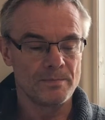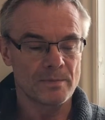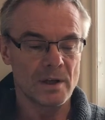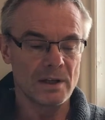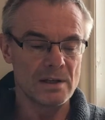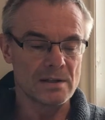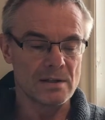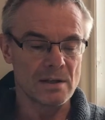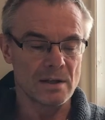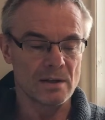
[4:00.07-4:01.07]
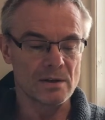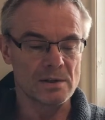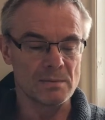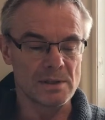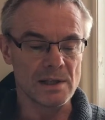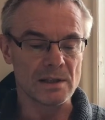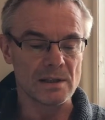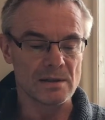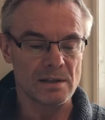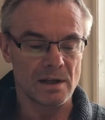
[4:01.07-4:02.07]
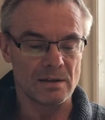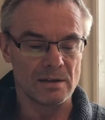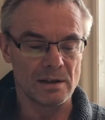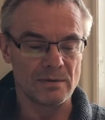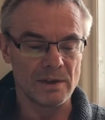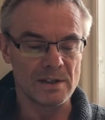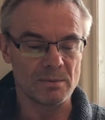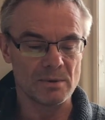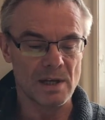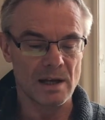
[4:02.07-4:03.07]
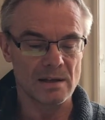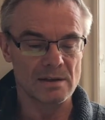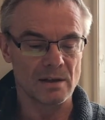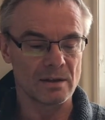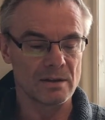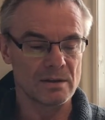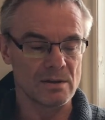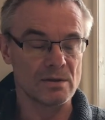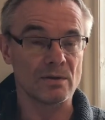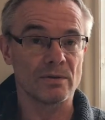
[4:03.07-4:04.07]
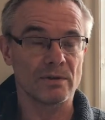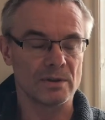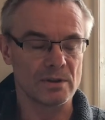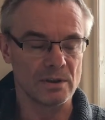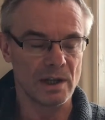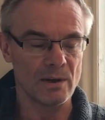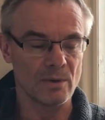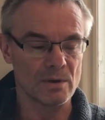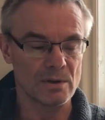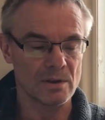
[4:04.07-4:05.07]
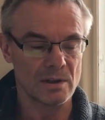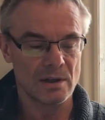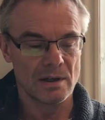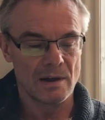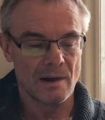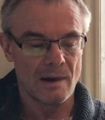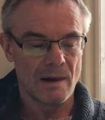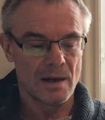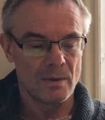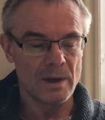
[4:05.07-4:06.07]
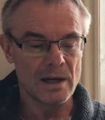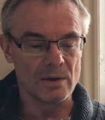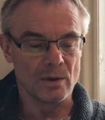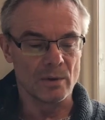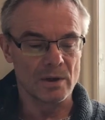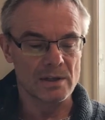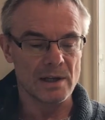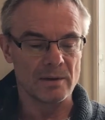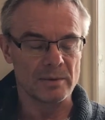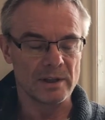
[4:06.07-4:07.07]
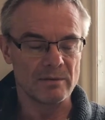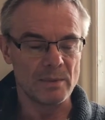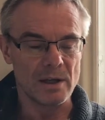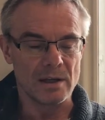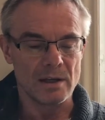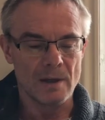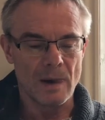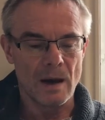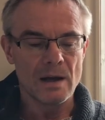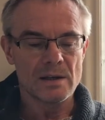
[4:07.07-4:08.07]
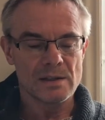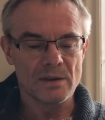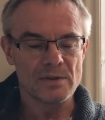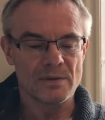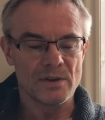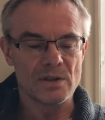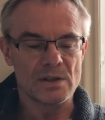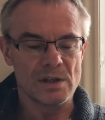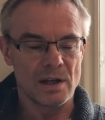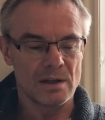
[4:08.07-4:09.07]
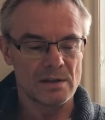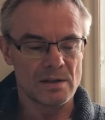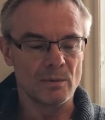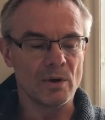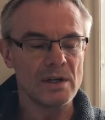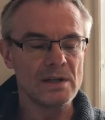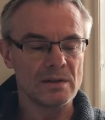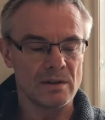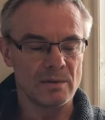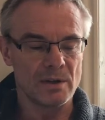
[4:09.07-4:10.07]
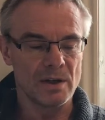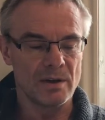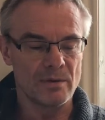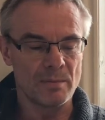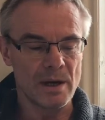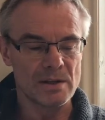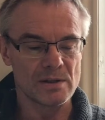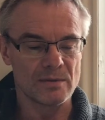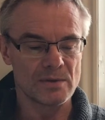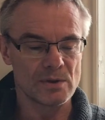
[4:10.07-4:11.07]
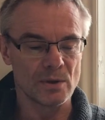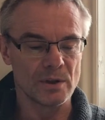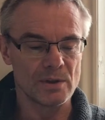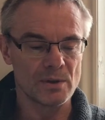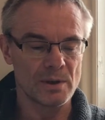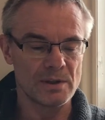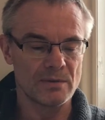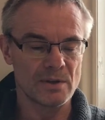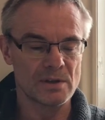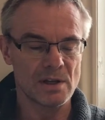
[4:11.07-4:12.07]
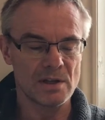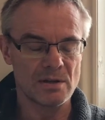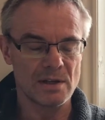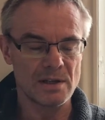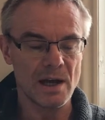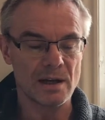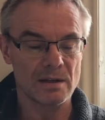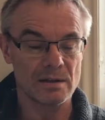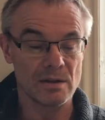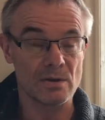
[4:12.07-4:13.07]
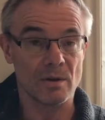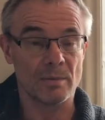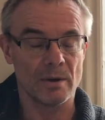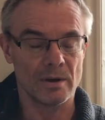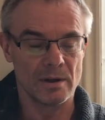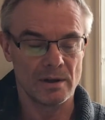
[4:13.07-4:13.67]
At least until I got some seedlings down and the inflatable tank sunk to store filtered lake water. We had it all worked out, believe me. Self-sufficiency is somewhat easier when you have the best of stolen 21st century tech to draw upon.